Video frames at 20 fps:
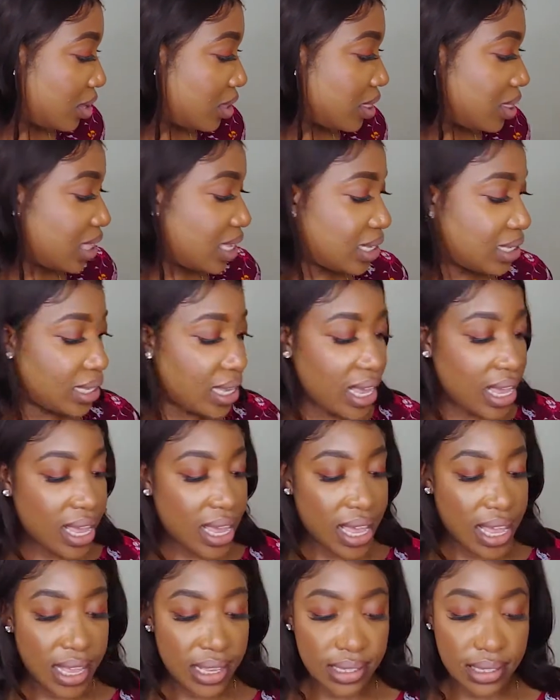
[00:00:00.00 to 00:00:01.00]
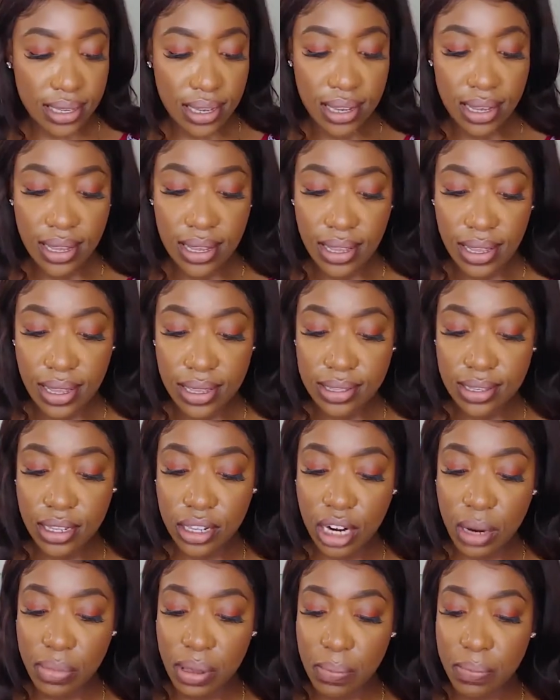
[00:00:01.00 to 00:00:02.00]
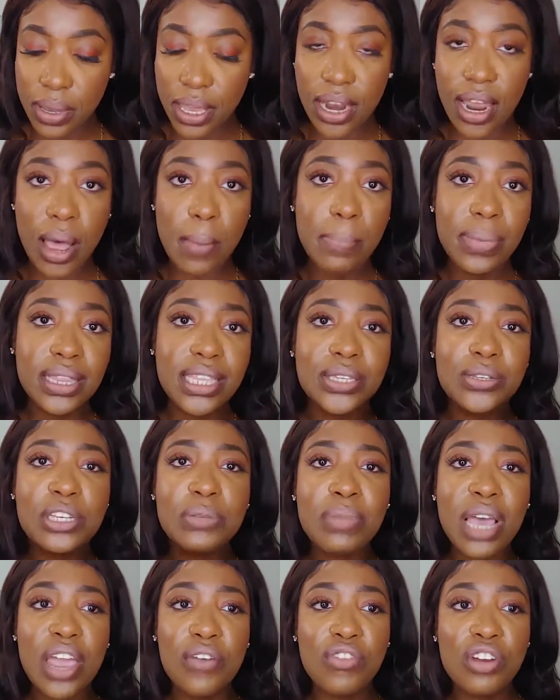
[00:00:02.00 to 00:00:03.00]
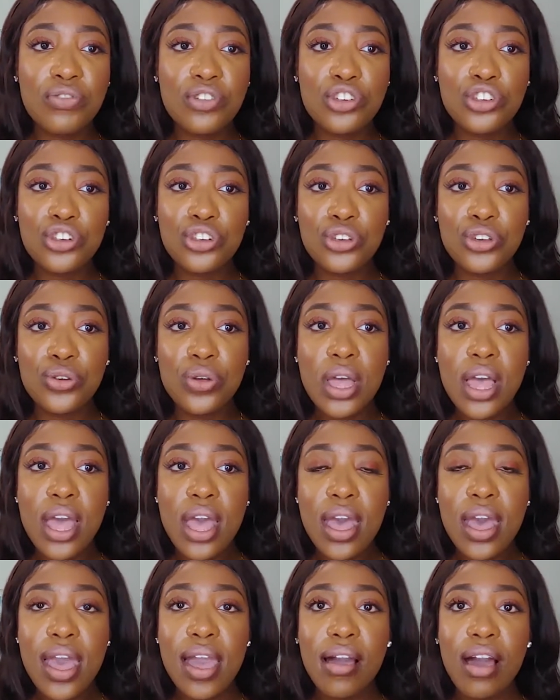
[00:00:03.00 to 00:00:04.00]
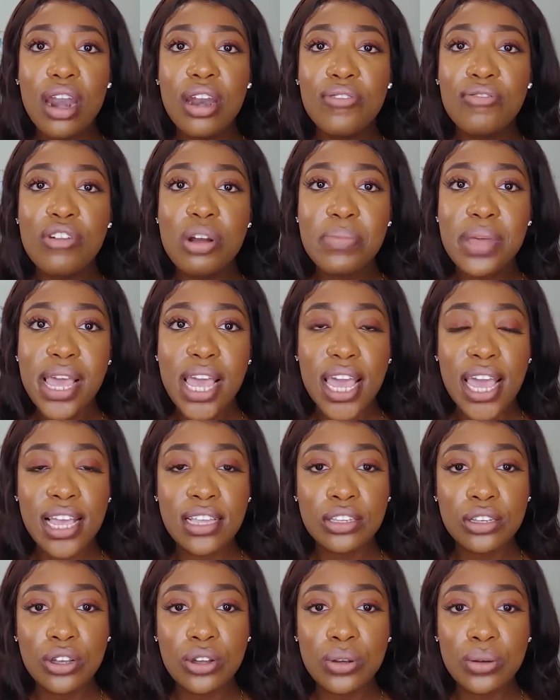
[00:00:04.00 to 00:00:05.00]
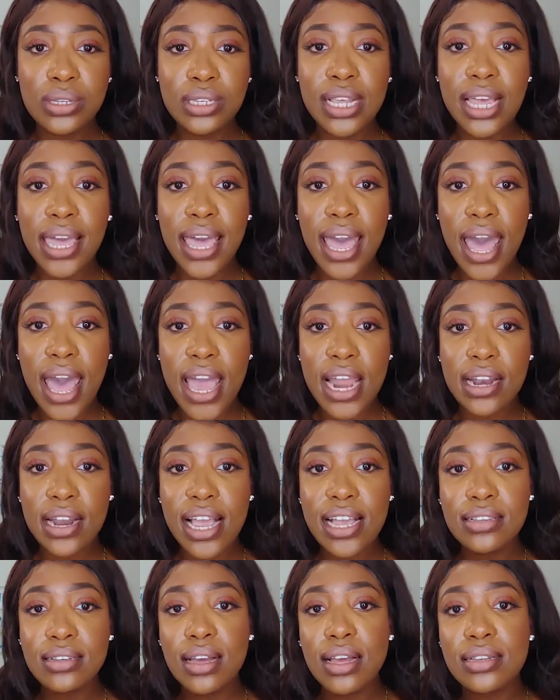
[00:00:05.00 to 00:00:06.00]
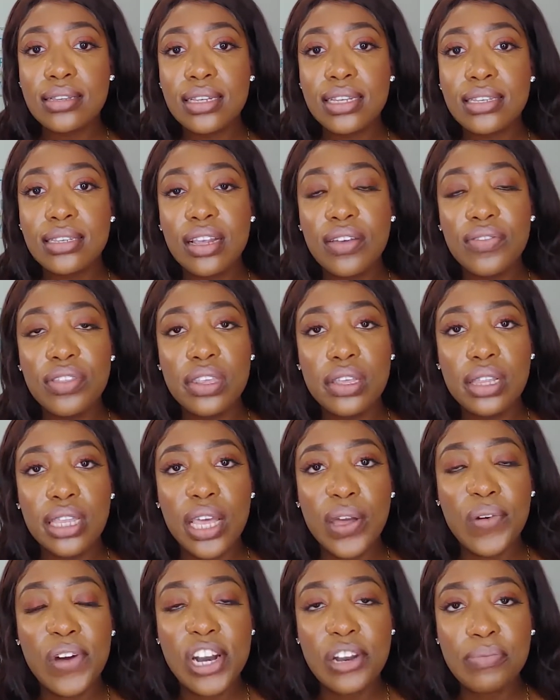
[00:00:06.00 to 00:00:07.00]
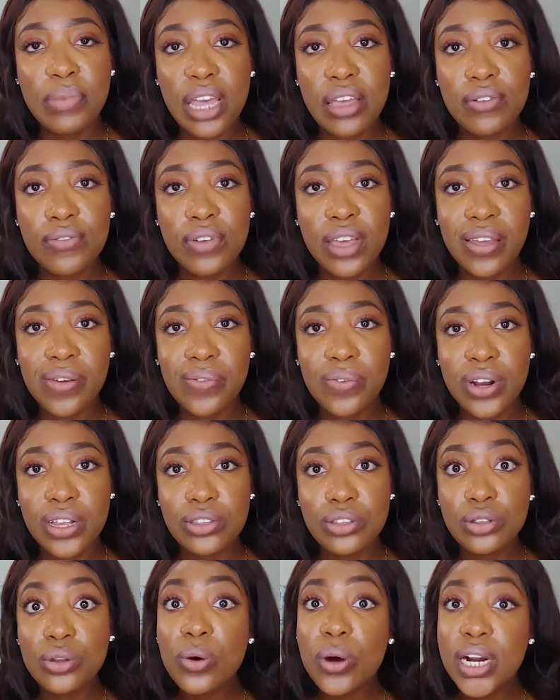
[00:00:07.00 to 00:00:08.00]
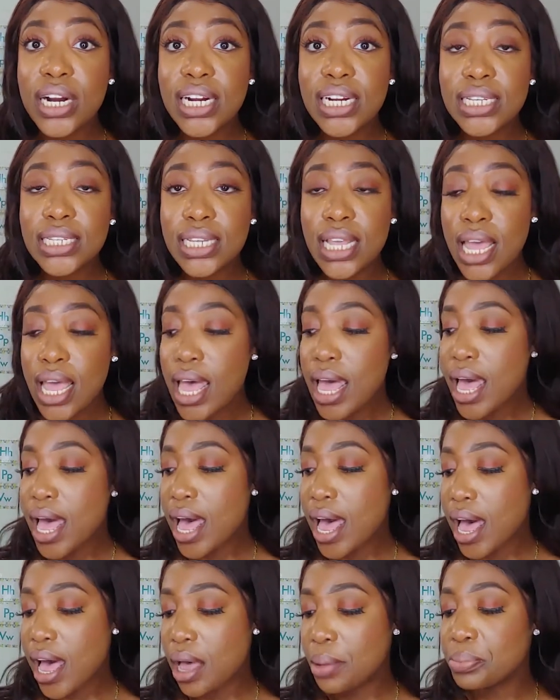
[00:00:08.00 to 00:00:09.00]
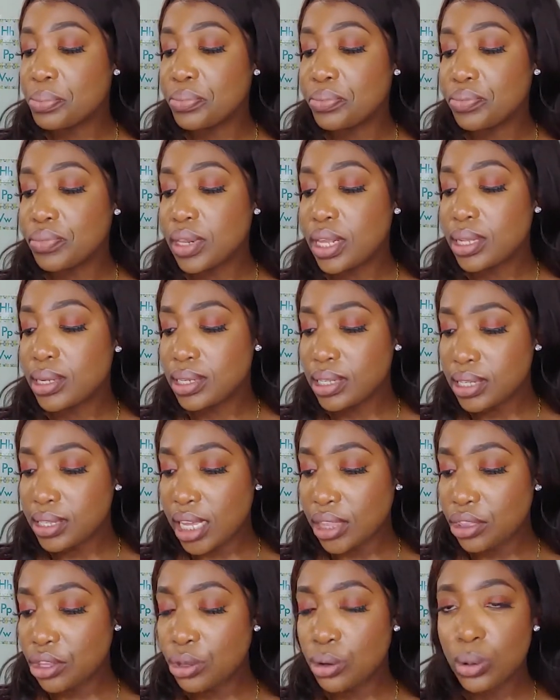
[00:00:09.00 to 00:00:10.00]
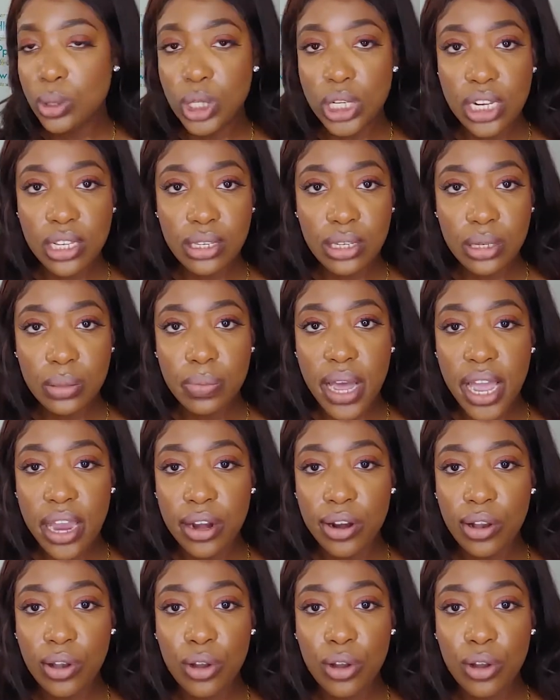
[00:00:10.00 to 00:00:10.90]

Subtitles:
This is a little bit beat up, but this is my favorite shoe. I got it from ASOS. Again, ASOS is definitely one of my favorite stores. This is like the Gucci inspired